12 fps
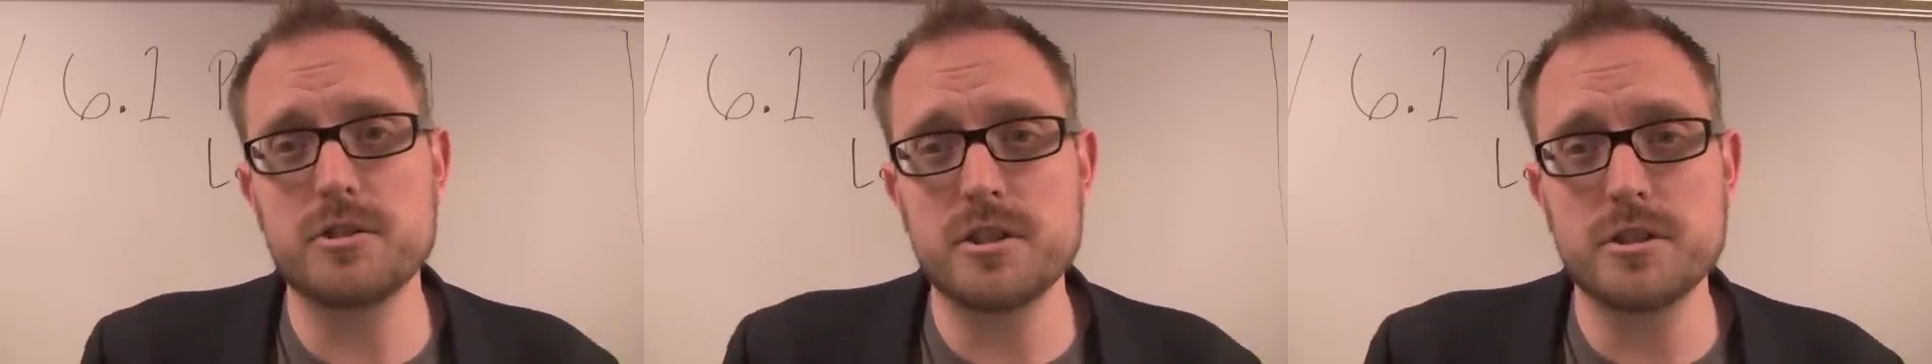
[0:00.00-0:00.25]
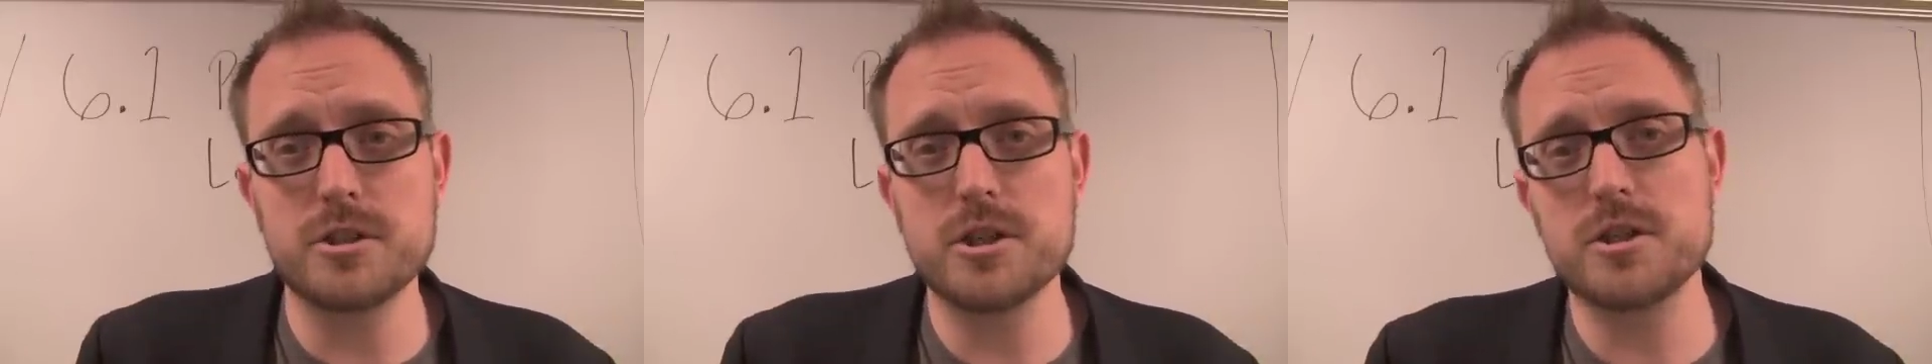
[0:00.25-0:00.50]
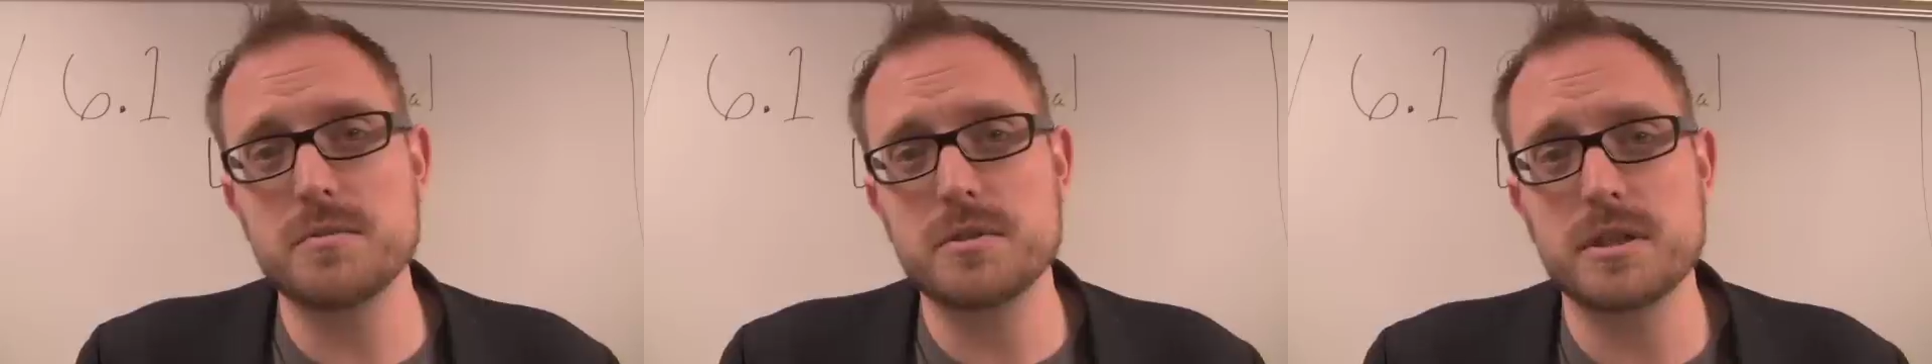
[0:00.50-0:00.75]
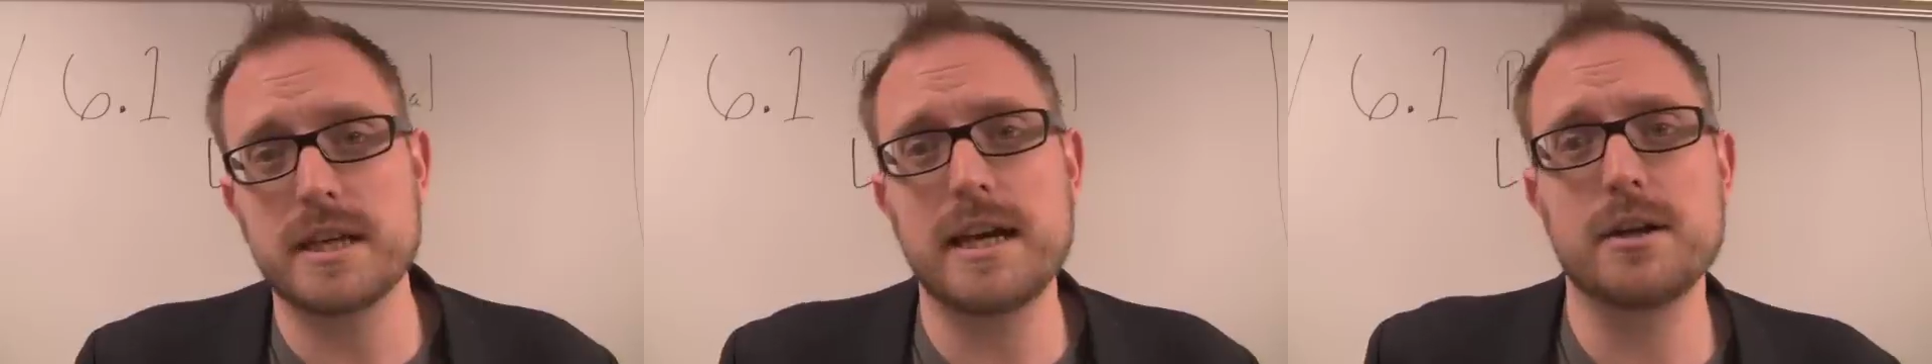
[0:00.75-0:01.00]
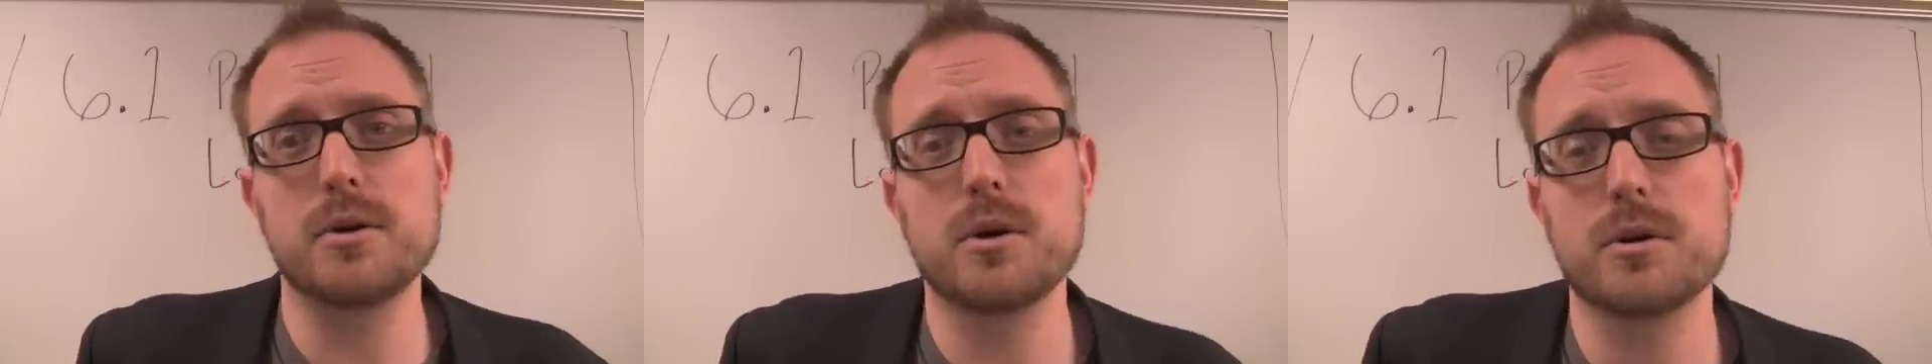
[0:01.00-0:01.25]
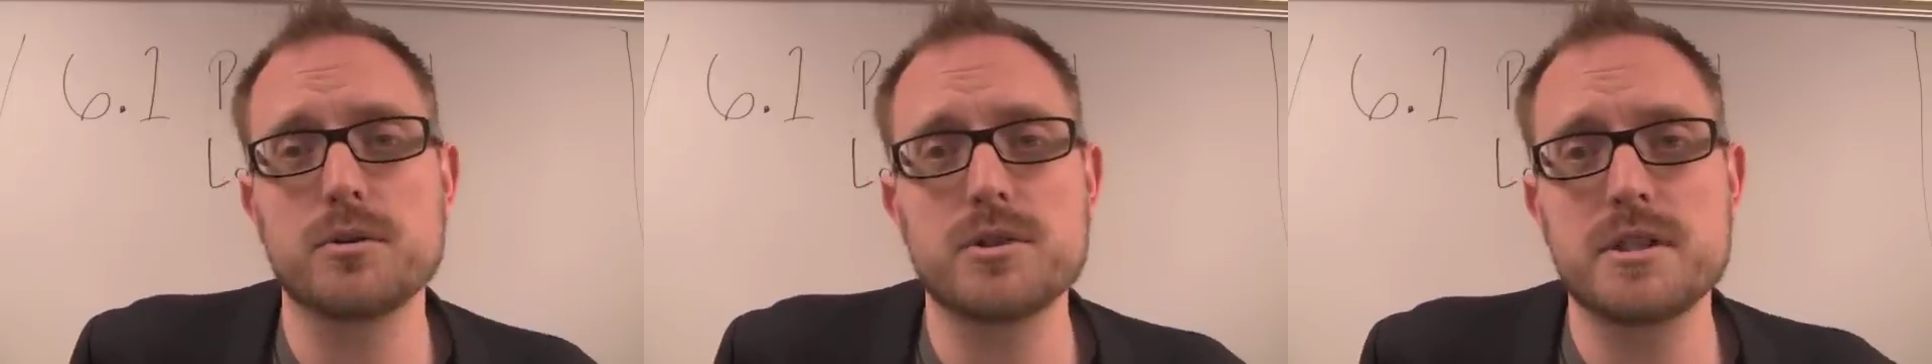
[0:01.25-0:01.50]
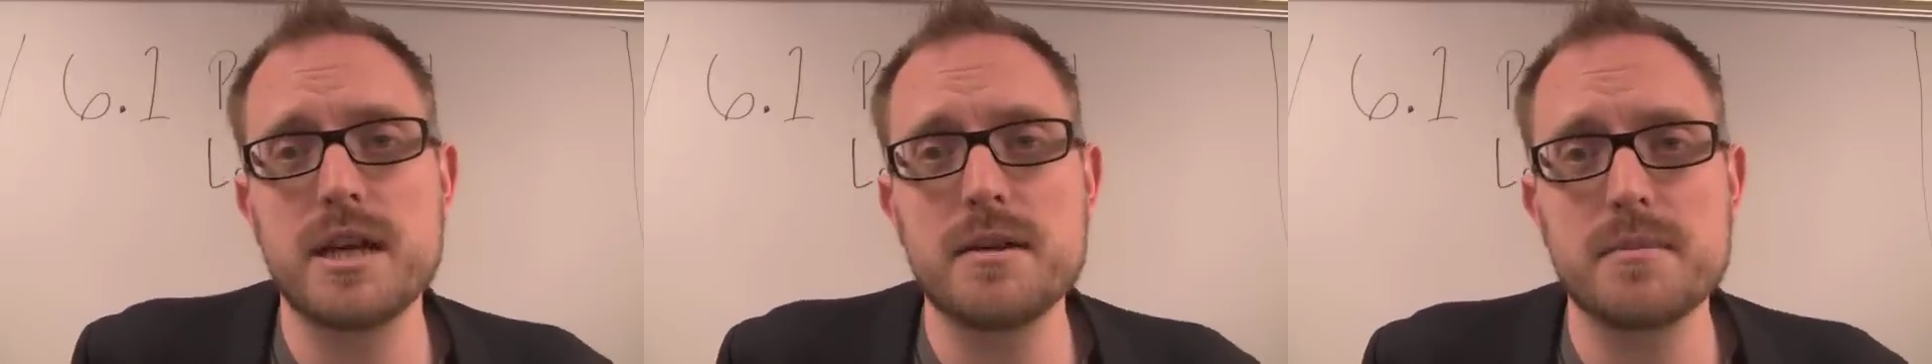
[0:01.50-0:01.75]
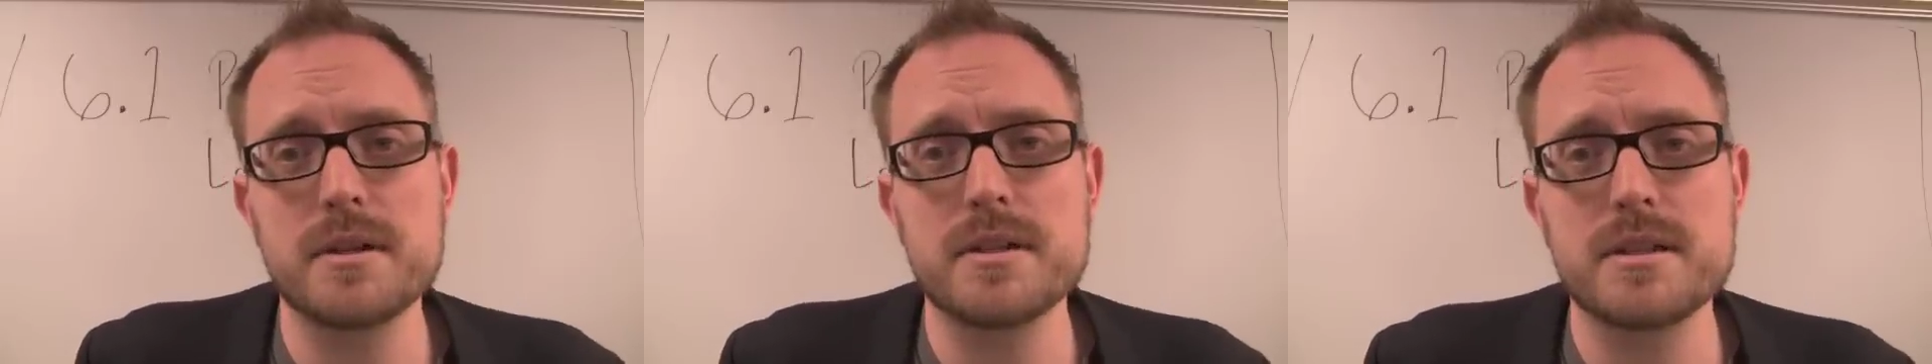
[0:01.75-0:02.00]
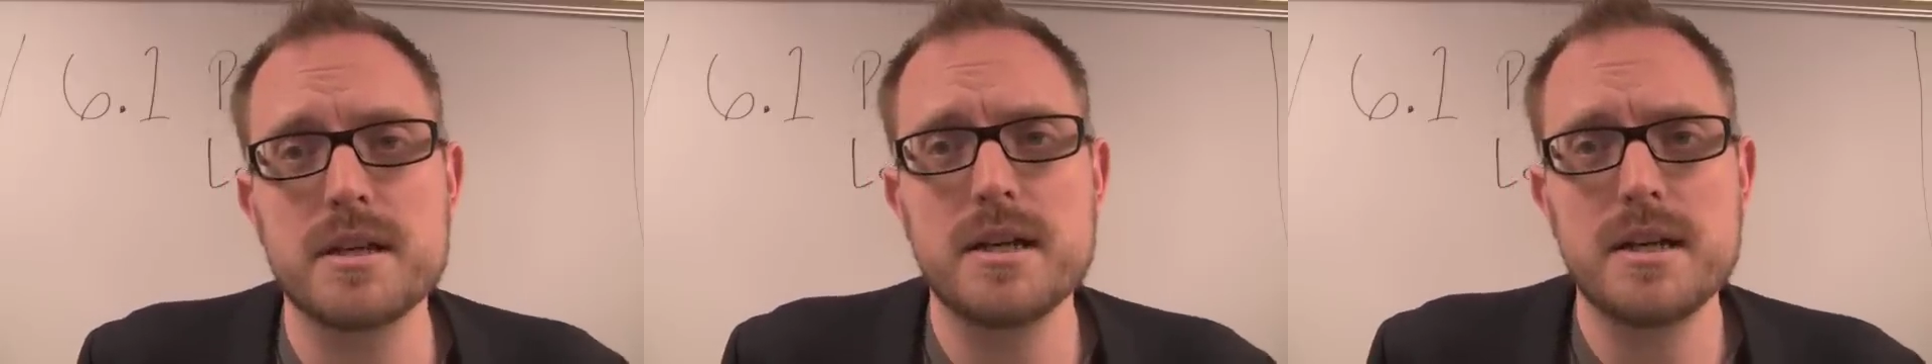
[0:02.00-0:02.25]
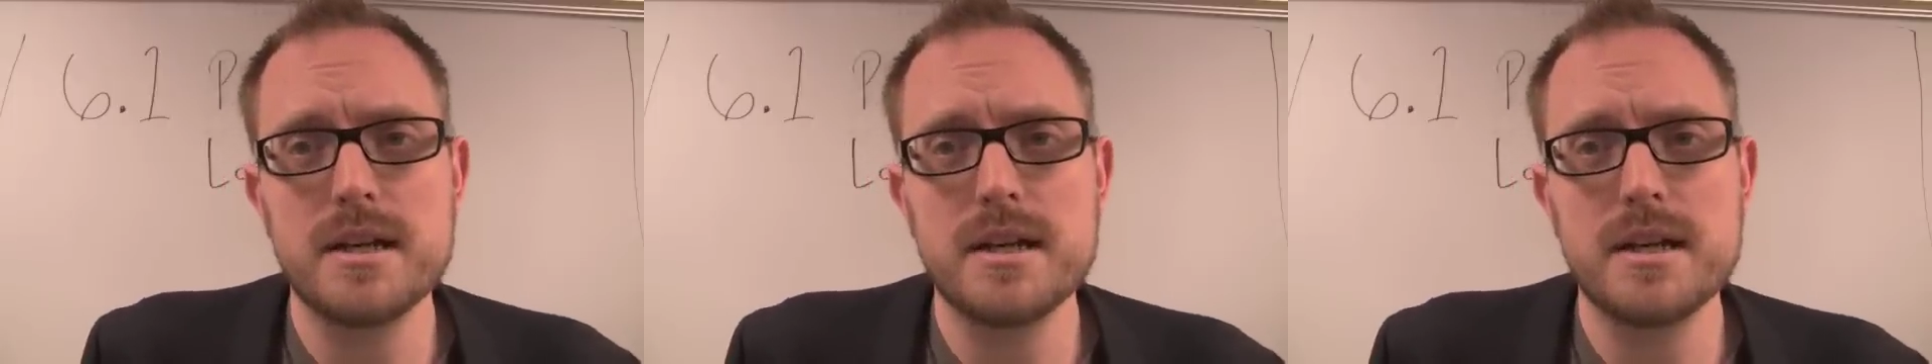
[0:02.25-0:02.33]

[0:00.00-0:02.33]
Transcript: syllogisms and categorical statements,